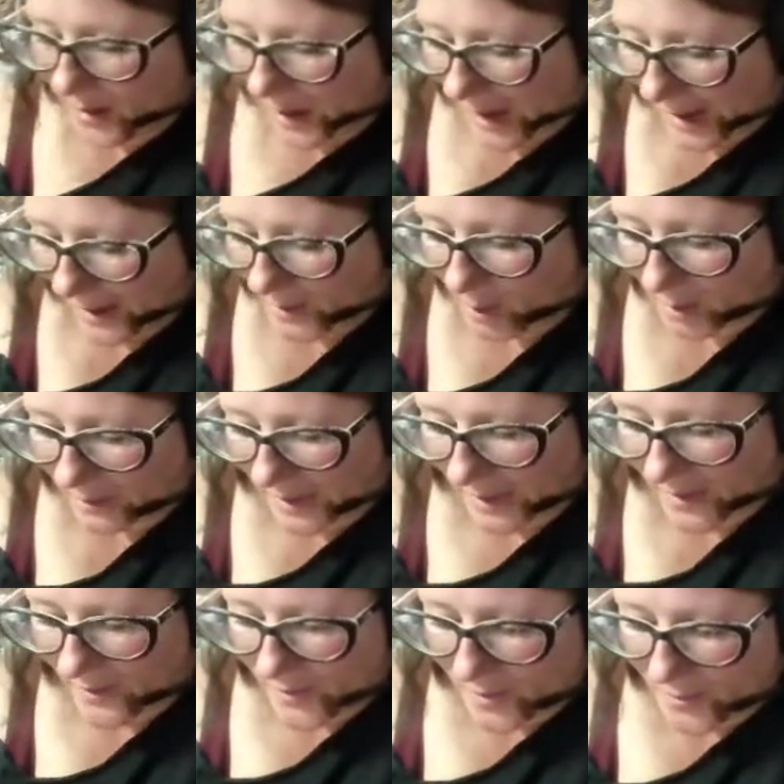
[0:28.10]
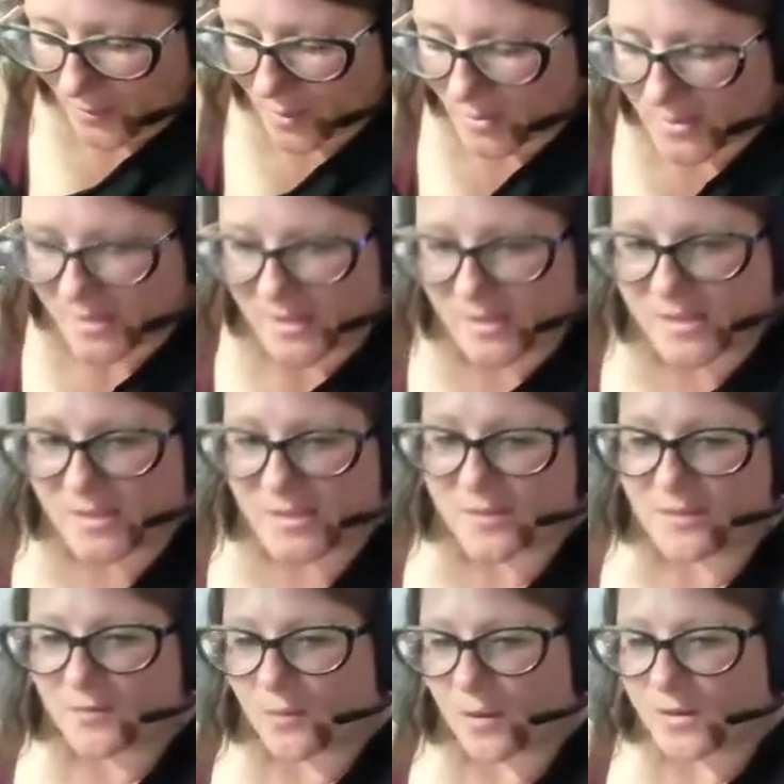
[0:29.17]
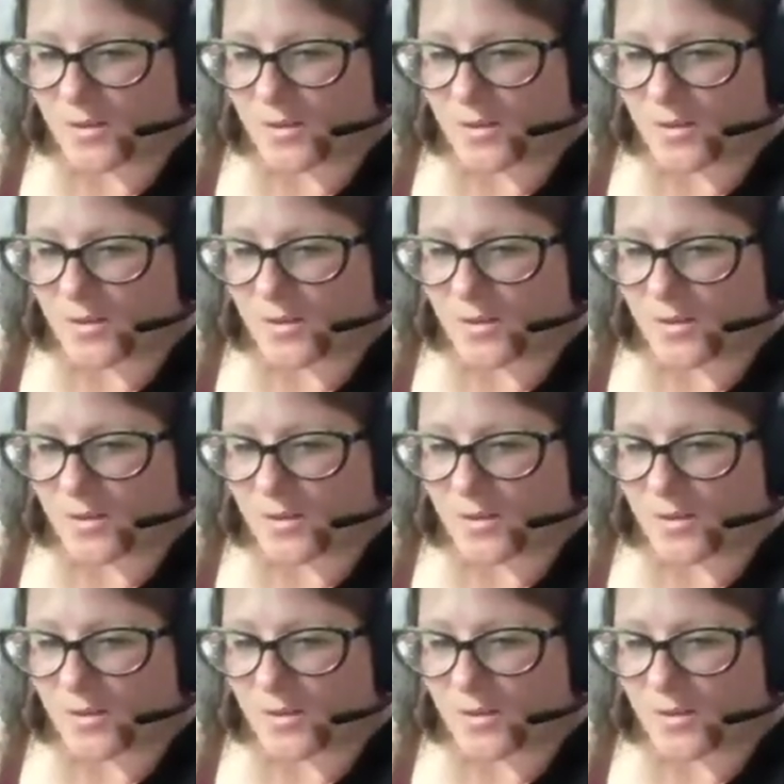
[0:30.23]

I know a lot of the music is in is